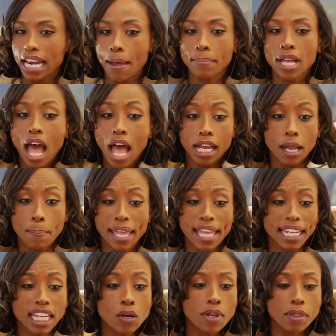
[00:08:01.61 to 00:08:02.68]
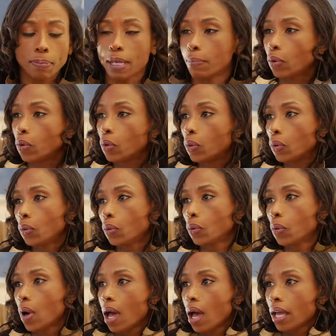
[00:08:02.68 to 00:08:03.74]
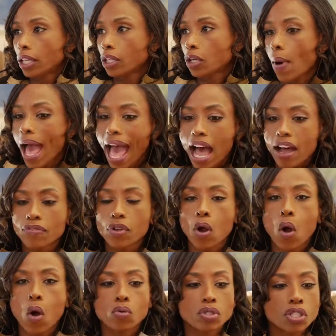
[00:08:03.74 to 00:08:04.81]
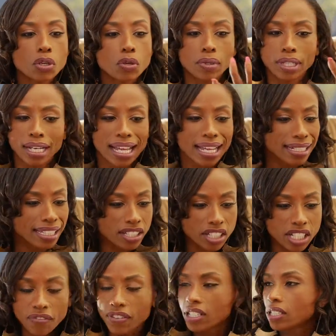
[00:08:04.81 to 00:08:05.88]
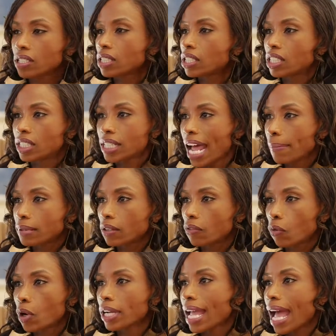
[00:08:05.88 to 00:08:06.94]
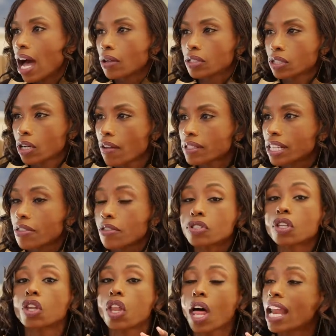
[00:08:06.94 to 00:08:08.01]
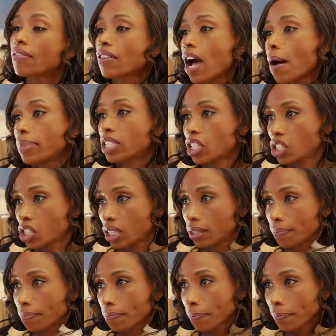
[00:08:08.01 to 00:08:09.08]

I'm competing with people who, have their own, different types of workouts and all this. There's a lot of competition.